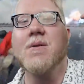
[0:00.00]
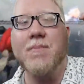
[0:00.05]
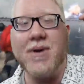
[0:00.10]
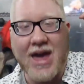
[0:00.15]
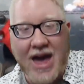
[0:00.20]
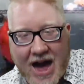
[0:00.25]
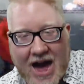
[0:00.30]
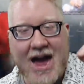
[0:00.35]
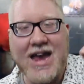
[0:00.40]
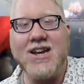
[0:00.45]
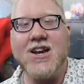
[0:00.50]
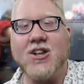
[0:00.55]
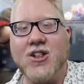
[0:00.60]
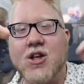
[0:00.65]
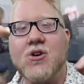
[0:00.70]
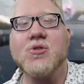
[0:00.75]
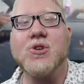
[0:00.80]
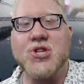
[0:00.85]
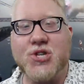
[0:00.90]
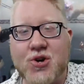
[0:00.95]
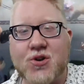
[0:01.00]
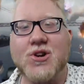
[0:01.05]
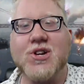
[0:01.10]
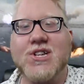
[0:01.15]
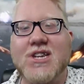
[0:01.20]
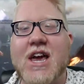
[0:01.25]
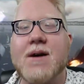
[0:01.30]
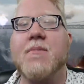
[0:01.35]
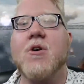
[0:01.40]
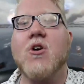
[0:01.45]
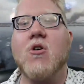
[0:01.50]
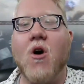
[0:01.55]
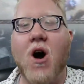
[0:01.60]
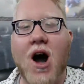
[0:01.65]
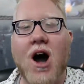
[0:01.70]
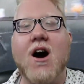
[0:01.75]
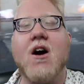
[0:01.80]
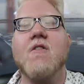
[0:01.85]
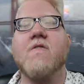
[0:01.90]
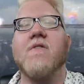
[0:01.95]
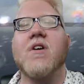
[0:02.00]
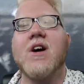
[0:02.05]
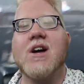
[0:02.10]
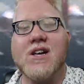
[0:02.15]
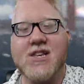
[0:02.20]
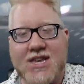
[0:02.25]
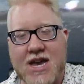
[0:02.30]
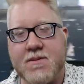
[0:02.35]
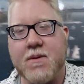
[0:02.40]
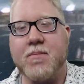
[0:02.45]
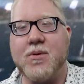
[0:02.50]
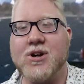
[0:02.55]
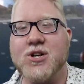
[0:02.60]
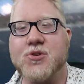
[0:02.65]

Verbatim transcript: behind closed doors demo of Cyberpunk